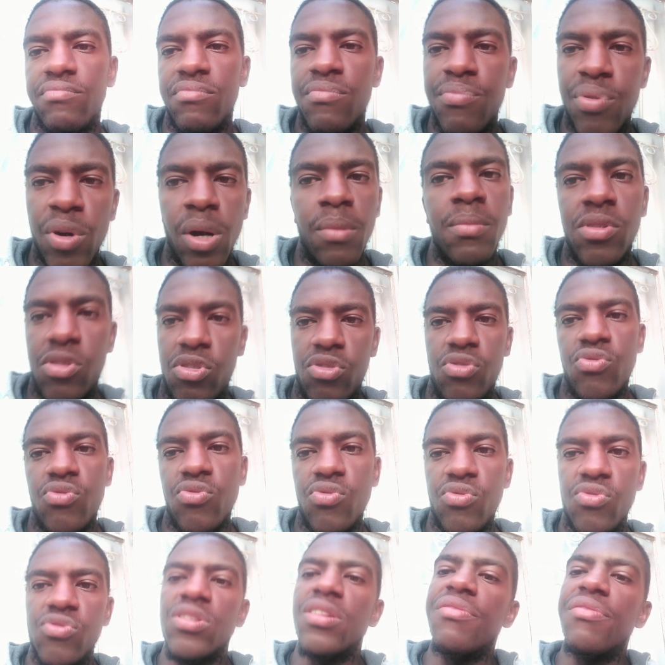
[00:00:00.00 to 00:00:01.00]
promised
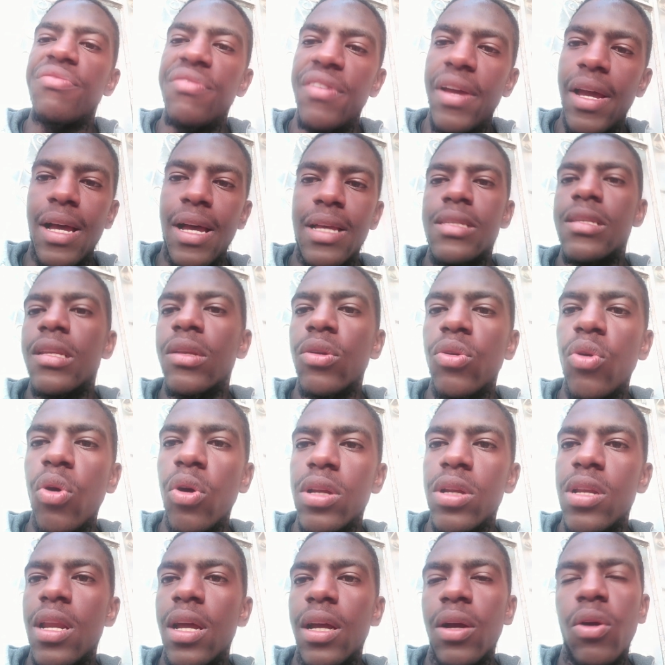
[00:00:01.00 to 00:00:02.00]
to refer us and
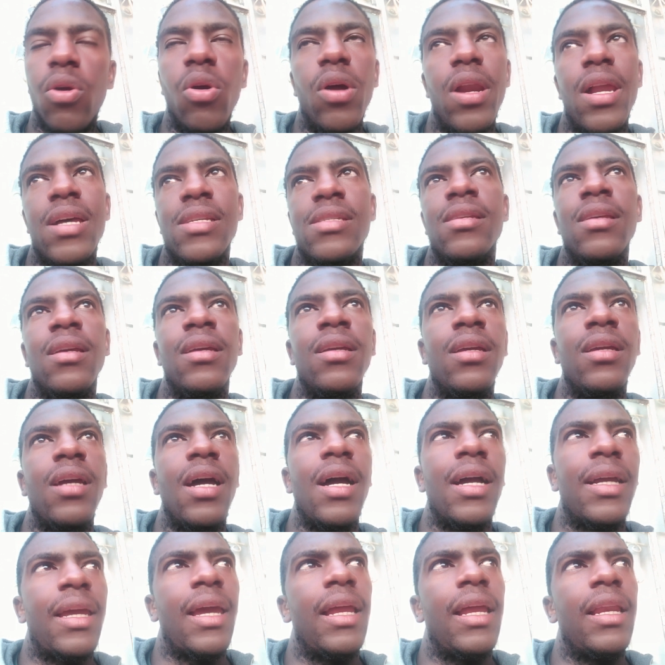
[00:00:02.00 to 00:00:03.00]
call us
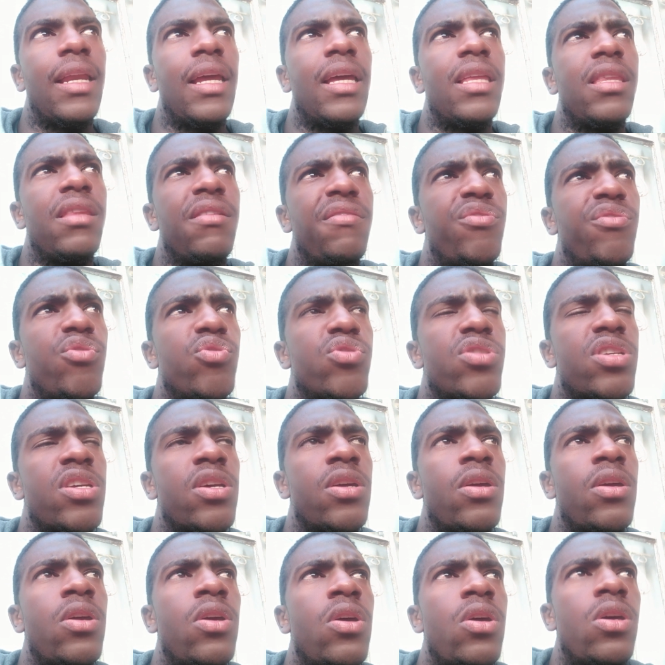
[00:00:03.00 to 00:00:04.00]
again in the future.
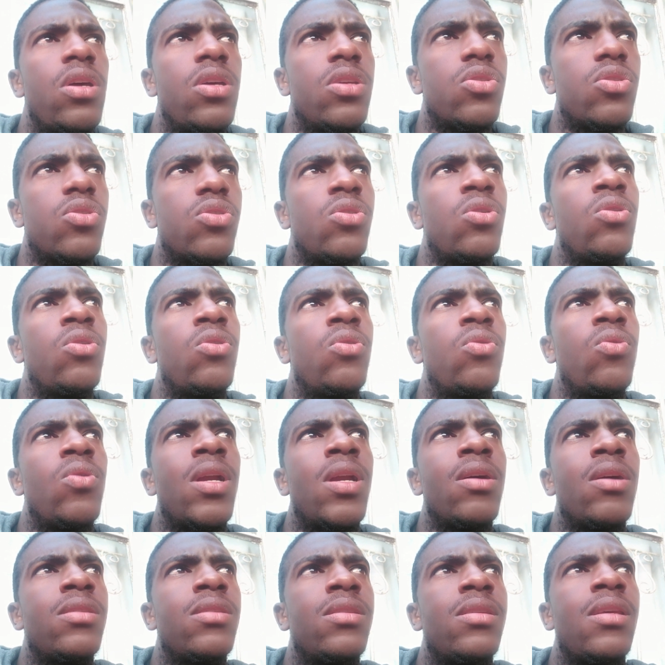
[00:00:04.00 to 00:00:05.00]
So
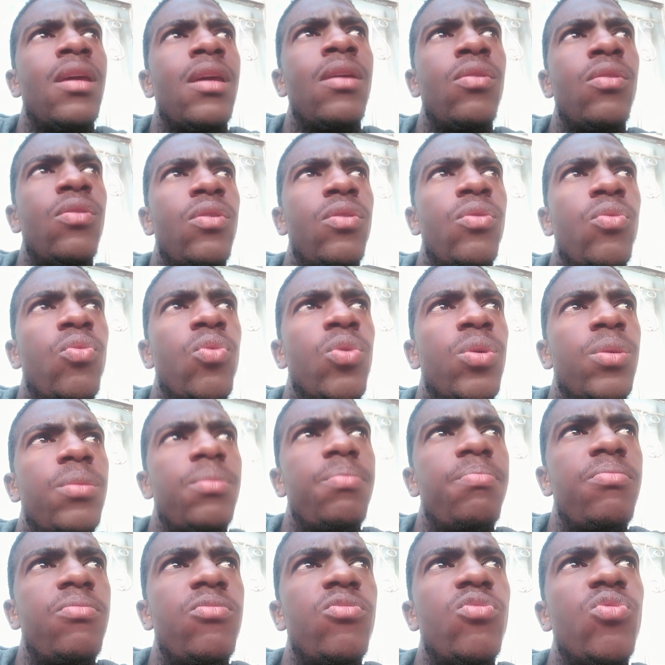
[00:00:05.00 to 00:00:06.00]
what I would say
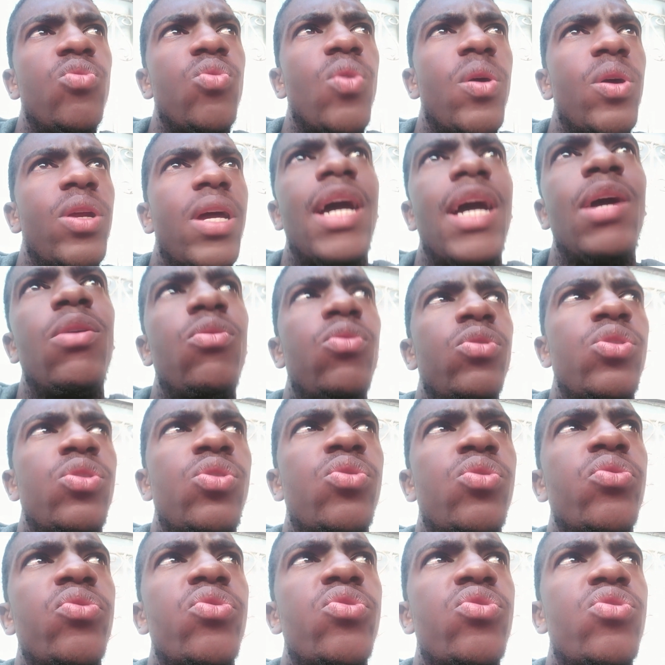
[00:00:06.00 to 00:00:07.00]
what I
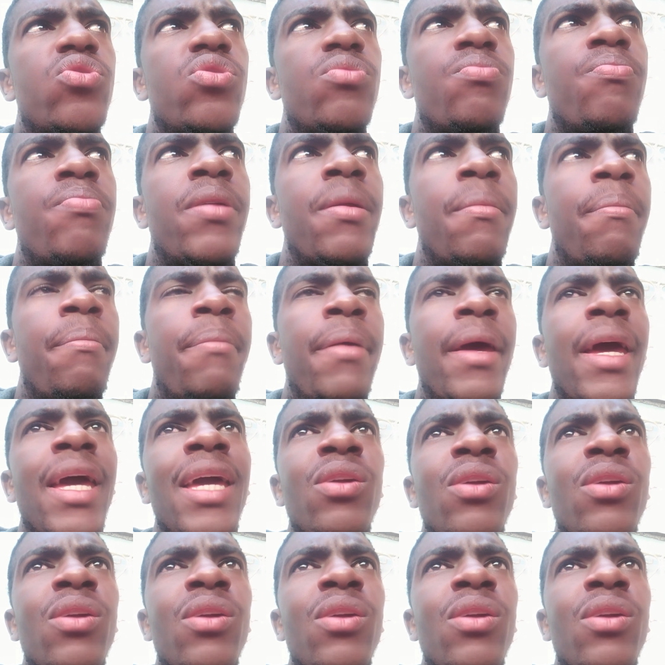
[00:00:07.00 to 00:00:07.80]
would do to prepare